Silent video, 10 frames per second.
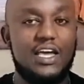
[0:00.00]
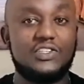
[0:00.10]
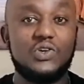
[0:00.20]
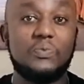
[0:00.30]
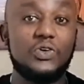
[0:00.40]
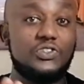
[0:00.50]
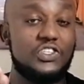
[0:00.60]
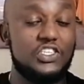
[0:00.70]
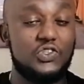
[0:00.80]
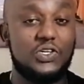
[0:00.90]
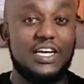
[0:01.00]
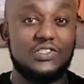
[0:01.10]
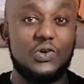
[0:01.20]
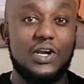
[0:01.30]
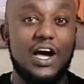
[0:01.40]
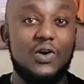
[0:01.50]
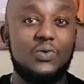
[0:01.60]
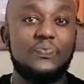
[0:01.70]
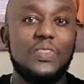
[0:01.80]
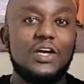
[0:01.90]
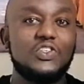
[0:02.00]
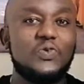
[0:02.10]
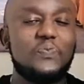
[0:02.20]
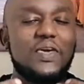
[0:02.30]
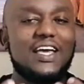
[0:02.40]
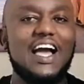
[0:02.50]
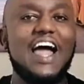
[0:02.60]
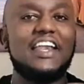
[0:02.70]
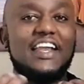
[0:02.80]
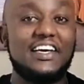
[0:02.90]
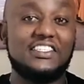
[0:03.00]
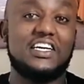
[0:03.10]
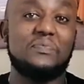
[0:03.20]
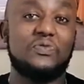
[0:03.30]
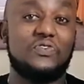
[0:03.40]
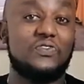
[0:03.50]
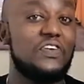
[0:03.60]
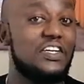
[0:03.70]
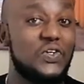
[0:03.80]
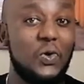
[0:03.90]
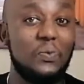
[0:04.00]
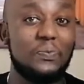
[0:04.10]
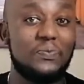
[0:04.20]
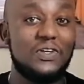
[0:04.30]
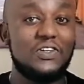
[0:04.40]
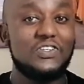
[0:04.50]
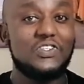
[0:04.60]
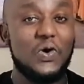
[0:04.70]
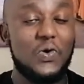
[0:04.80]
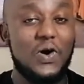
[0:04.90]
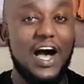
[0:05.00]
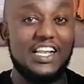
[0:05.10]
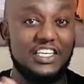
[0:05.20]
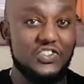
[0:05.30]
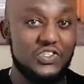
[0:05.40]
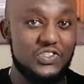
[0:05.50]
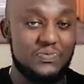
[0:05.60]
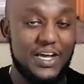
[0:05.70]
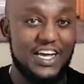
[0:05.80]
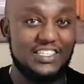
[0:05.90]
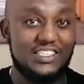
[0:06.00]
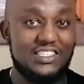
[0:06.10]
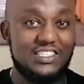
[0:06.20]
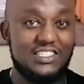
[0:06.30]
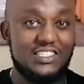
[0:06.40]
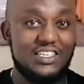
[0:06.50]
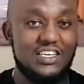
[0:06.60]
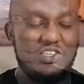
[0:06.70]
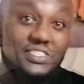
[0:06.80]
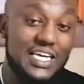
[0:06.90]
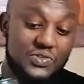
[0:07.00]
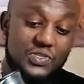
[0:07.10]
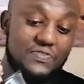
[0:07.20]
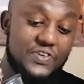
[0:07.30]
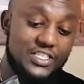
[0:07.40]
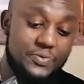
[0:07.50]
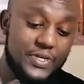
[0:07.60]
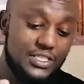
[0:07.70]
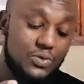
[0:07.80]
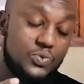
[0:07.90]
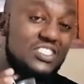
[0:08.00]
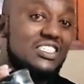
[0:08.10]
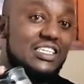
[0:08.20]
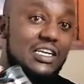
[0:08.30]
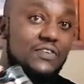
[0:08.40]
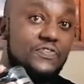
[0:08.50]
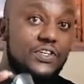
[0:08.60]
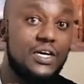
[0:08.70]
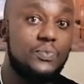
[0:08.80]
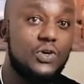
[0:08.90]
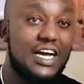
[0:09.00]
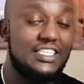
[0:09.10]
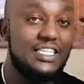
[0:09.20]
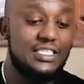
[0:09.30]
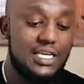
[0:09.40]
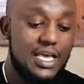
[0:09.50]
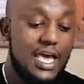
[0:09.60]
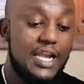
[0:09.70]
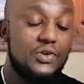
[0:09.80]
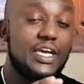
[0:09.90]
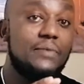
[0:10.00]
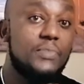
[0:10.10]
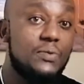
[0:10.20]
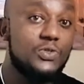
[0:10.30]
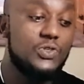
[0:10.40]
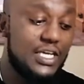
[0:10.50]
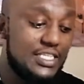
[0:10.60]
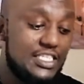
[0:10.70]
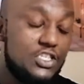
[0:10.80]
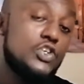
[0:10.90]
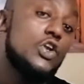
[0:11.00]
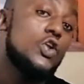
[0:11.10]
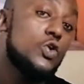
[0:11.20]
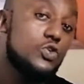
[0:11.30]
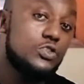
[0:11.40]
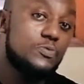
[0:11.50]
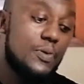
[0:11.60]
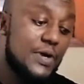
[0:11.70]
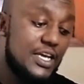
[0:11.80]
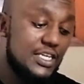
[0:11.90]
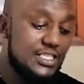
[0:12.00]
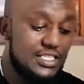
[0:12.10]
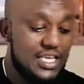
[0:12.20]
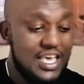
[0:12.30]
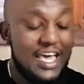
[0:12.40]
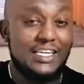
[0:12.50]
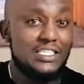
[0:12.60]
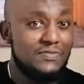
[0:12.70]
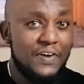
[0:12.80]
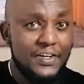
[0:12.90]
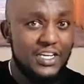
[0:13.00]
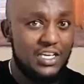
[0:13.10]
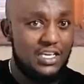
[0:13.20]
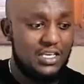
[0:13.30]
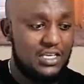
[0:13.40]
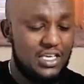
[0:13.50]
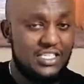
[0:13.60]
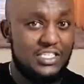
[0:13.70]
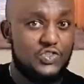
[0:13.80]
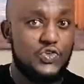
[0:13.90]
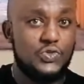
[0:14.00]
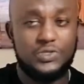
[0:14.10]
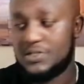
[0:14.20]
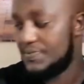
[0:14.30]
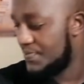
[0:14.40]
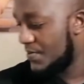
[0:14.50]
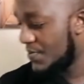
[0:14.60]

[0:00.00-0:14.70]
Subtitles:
And so I'm going to teach you guys on how to make a nice cup of coffee at home. So I'll introduce my gadgets. We'll start with a French press, which is an affordable gadget, and you can be able to get it in your local supermarkets, and it's very easy to use.